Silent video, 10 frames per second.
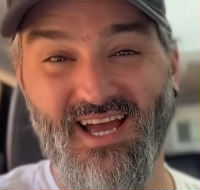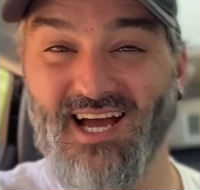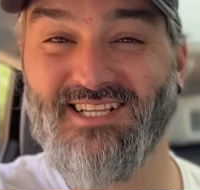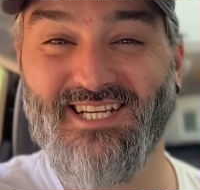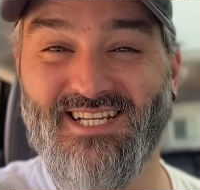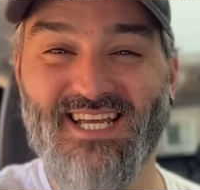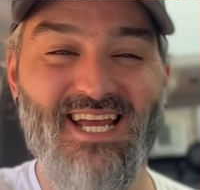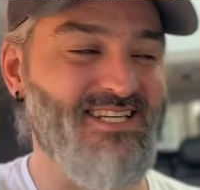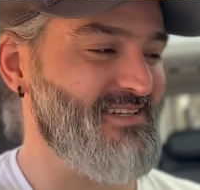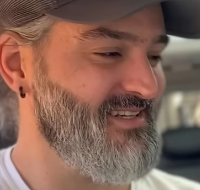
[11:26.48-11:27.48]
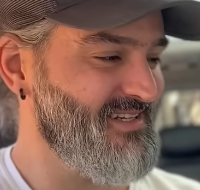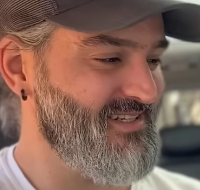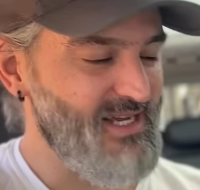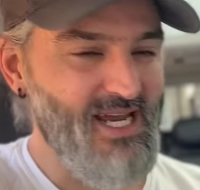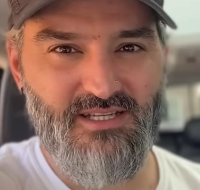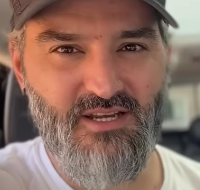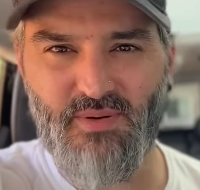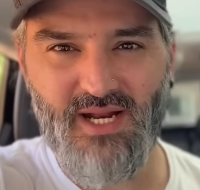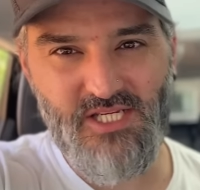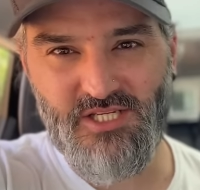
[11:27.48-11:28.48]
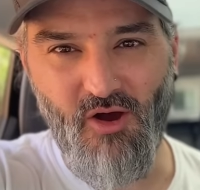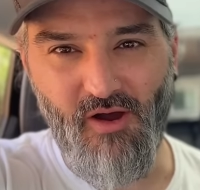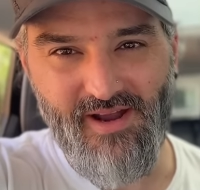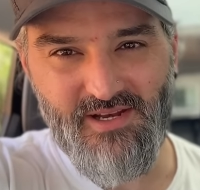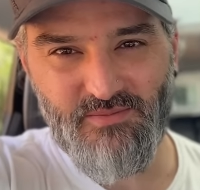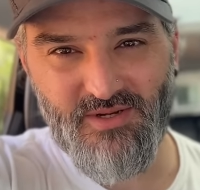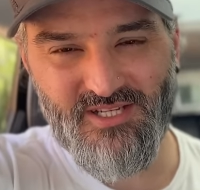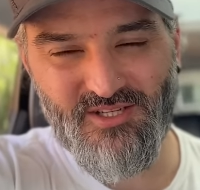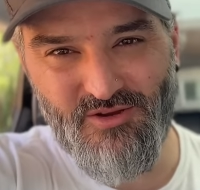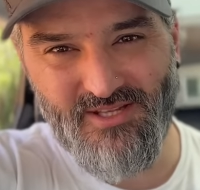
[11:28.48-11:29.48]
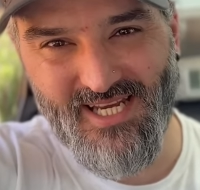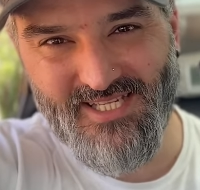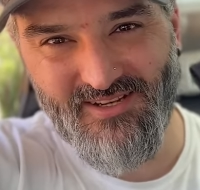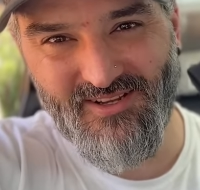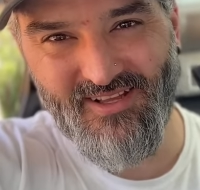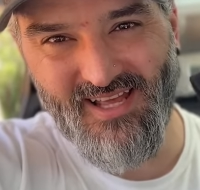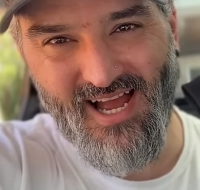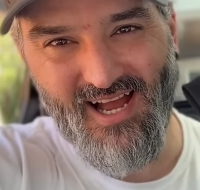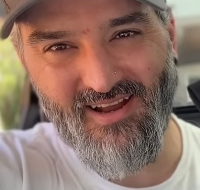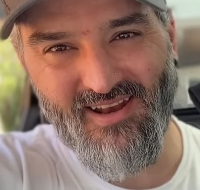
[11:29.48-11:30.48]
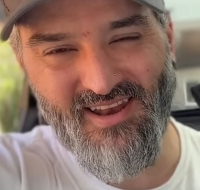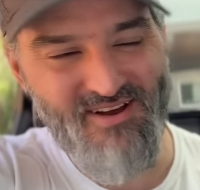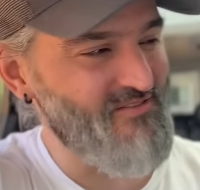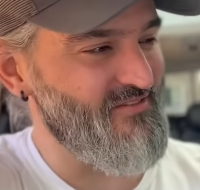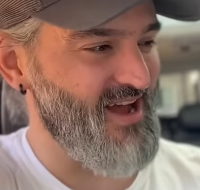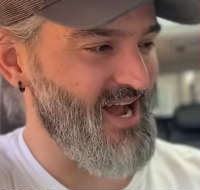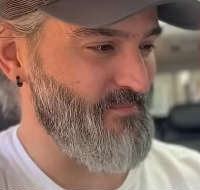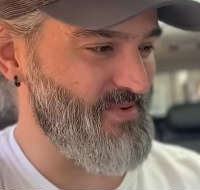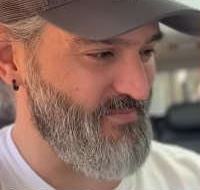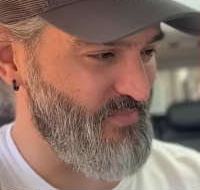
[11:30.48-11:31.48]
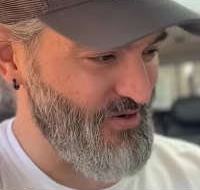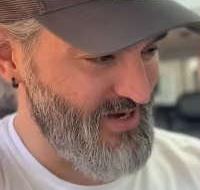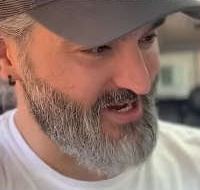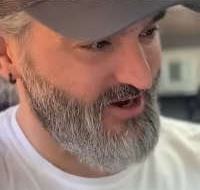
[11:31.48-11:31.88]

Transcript: And she did. It's a complete snide, but it's so decent. Look at that. I love that. Bit of bootleg